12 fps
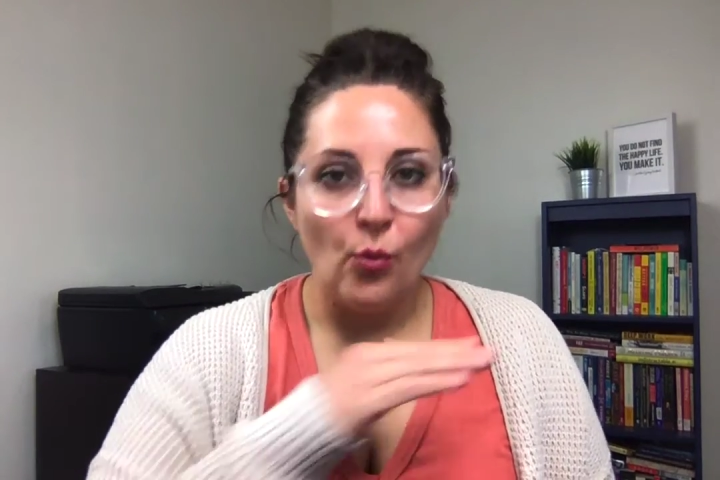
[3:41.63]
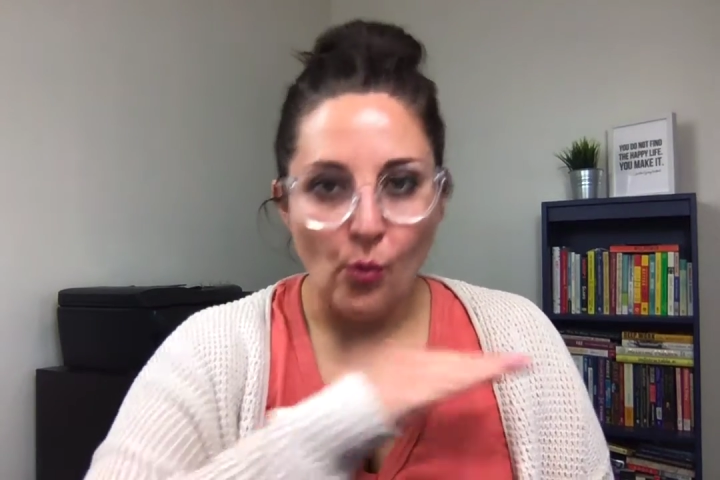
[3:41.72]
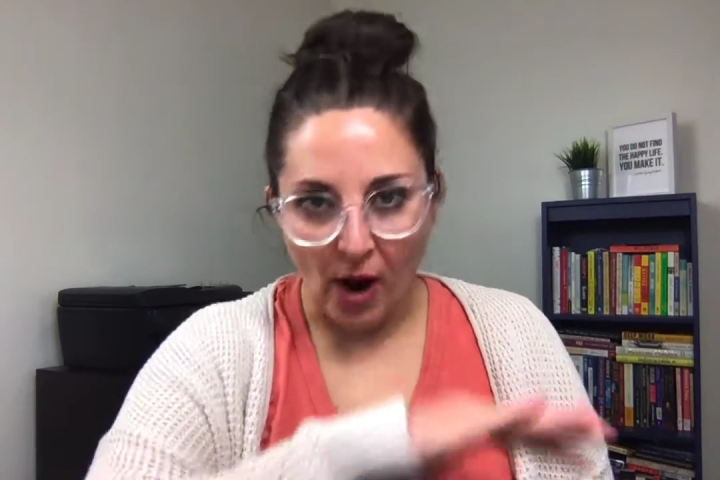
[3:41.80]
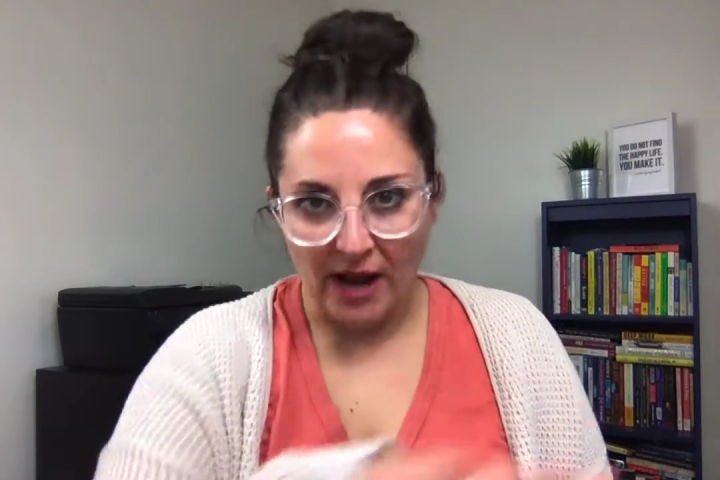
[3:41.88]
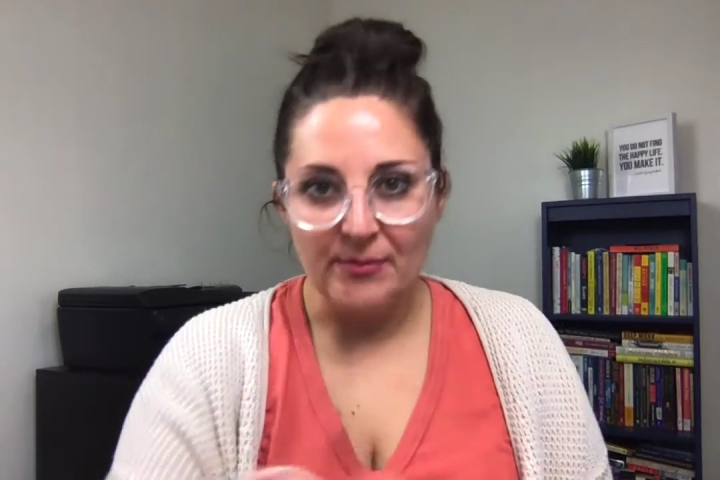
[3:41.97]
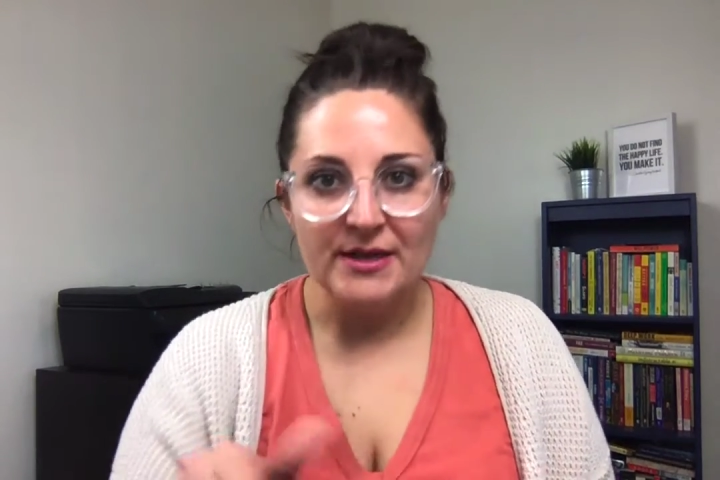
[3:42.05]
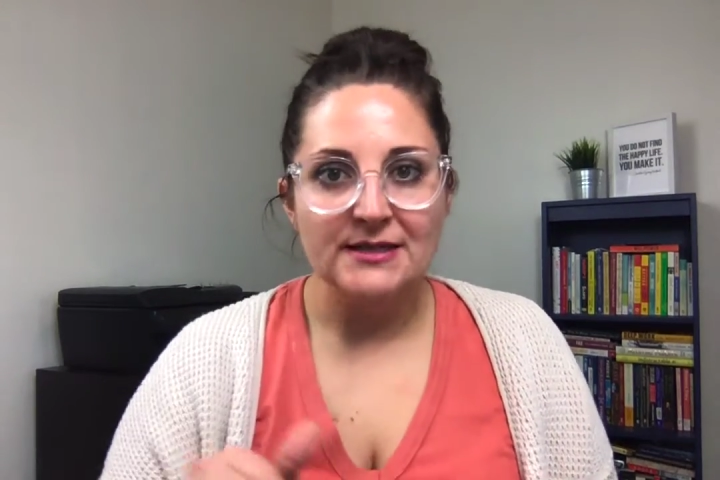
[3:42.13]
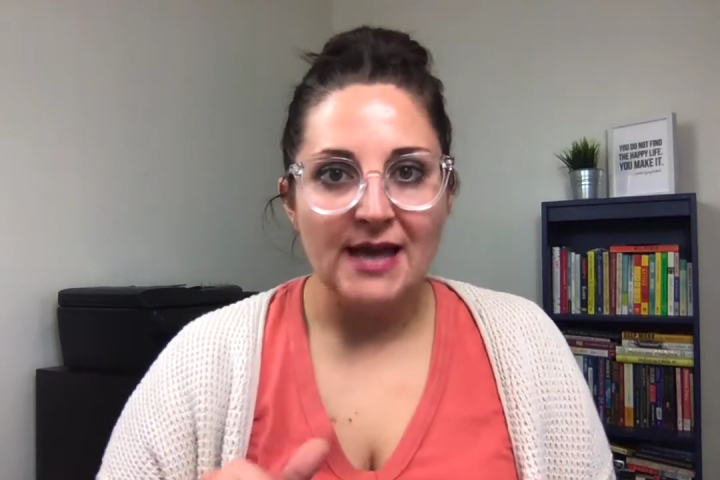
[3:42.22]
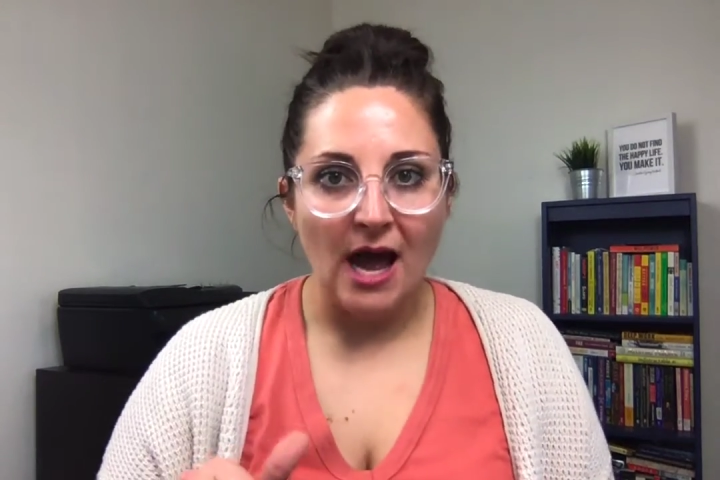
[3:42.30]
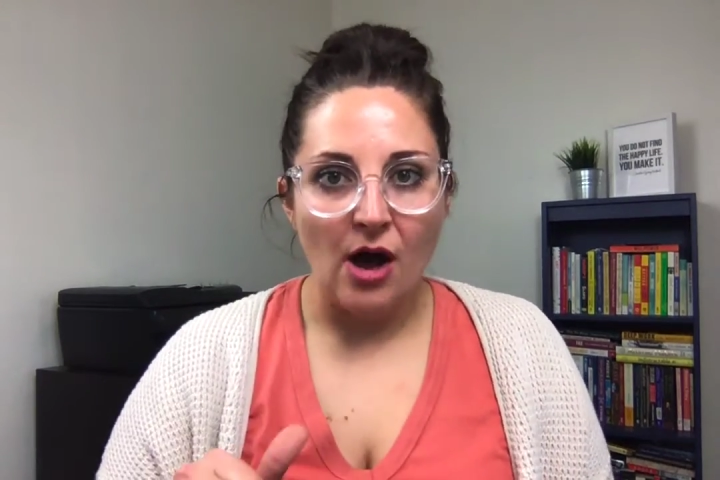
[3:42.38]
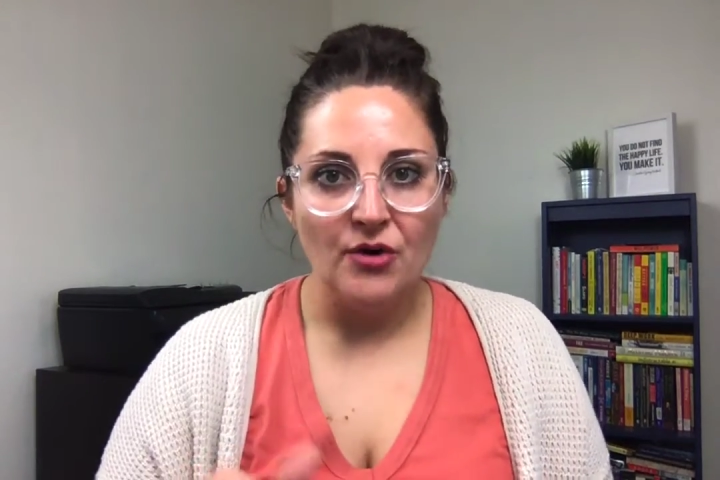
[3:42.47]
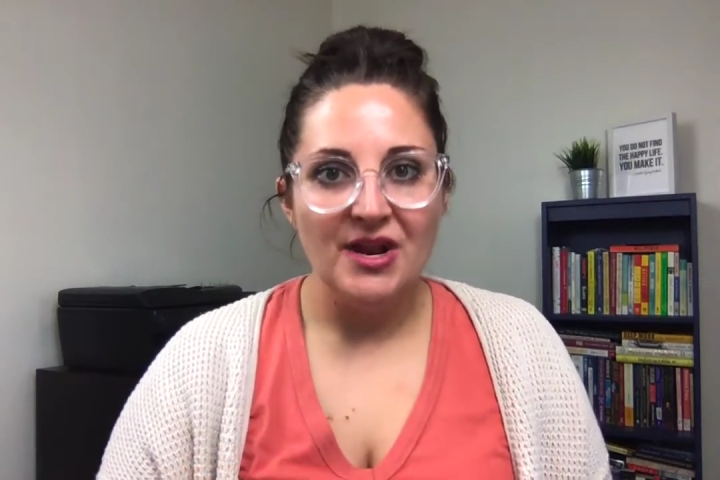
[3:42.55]
wipe it
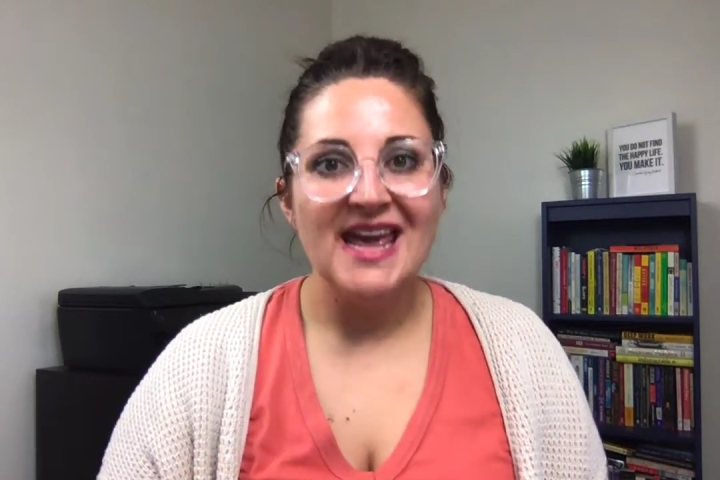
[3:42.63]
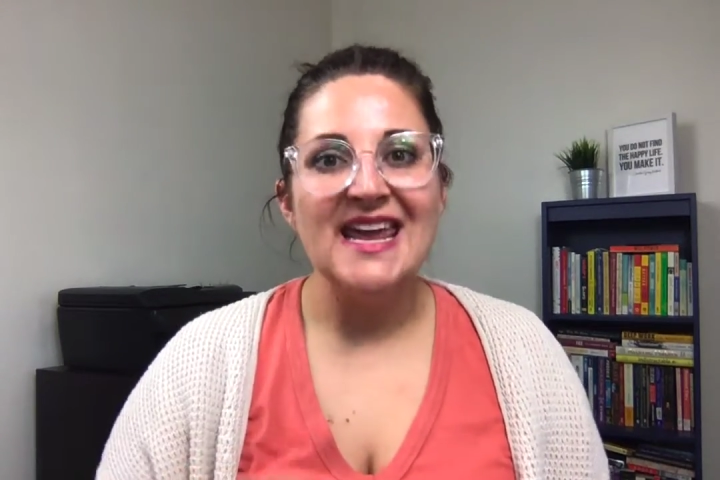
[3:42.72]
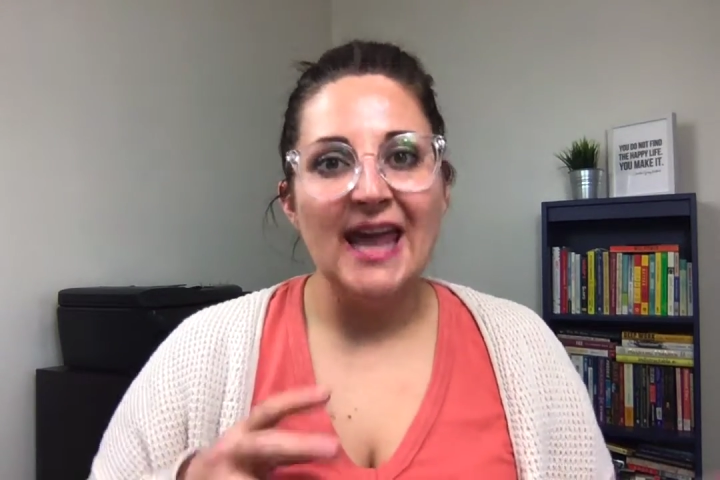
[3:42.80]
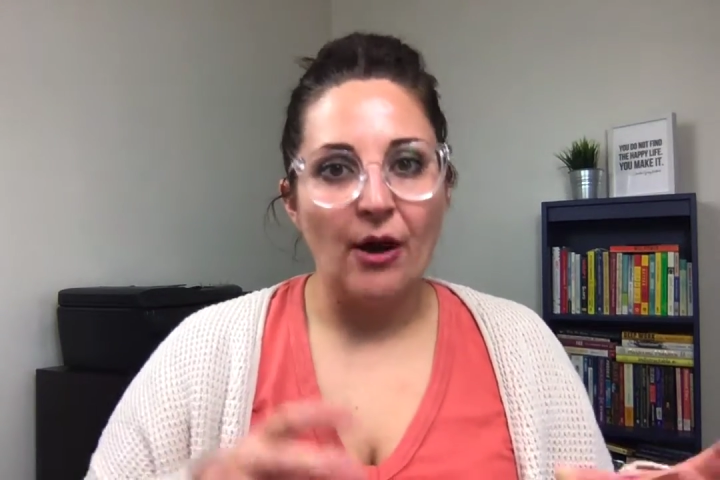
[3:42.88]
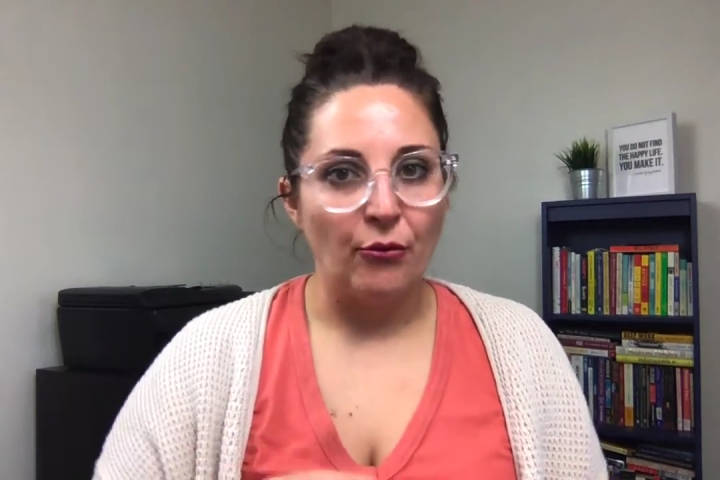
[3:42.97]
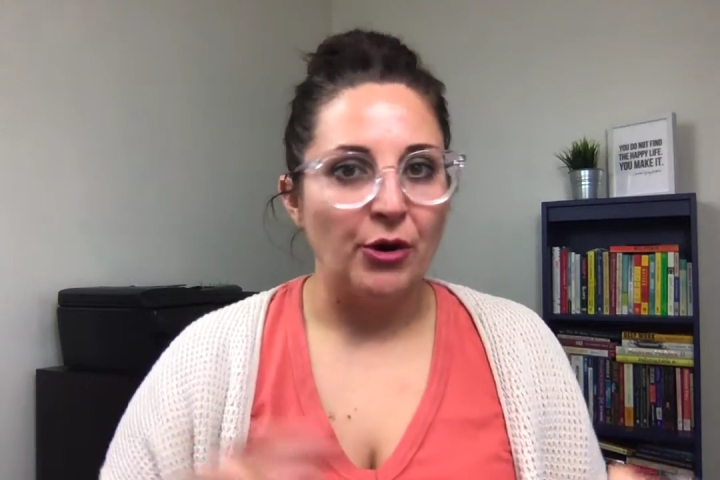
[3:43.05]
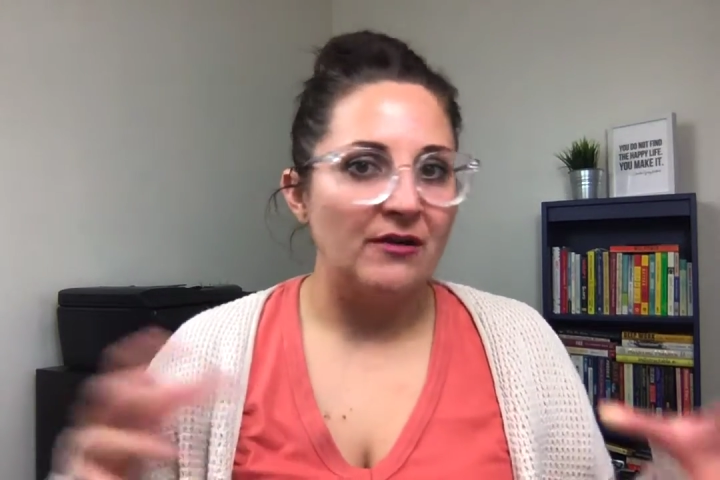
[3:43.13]
down, get rid